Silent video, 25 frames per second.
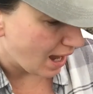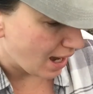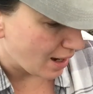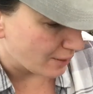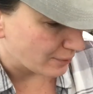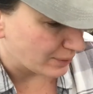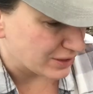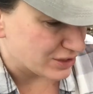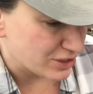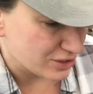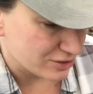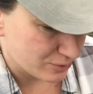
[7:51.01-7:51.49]

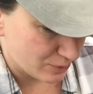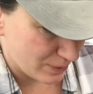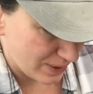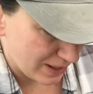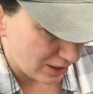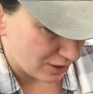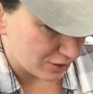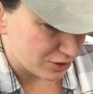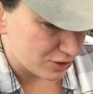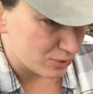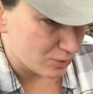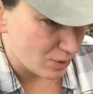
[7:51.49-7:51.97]
Which is
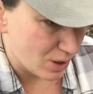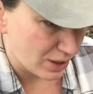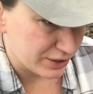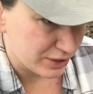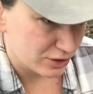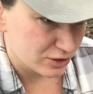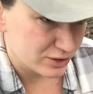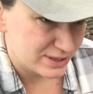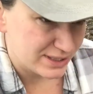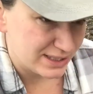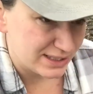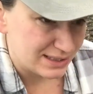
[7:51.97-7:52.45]
where you want
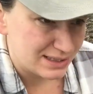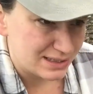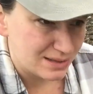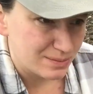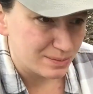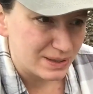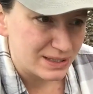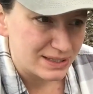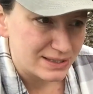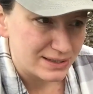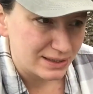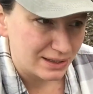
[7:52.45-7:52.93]
your seeds to
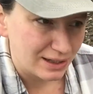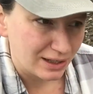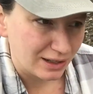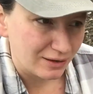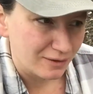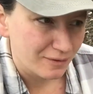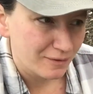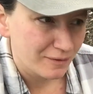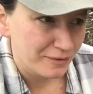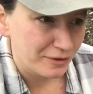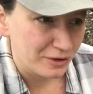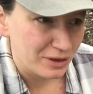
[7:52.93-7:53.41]
be
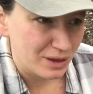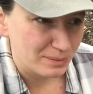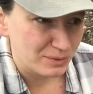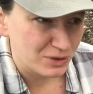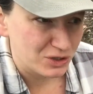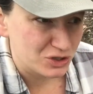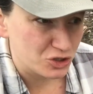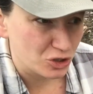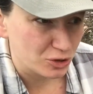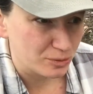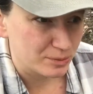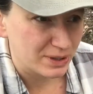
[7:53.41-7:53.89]
sitting for them to
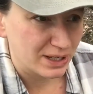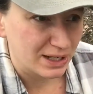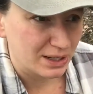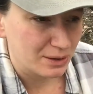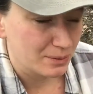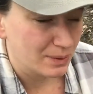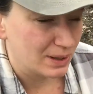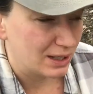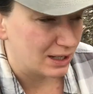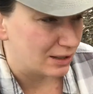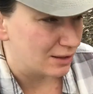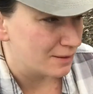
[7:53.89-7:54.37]
germinate
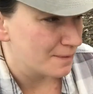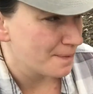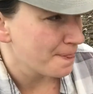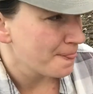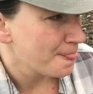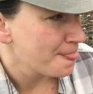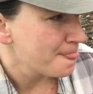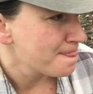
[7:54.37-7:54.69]
well.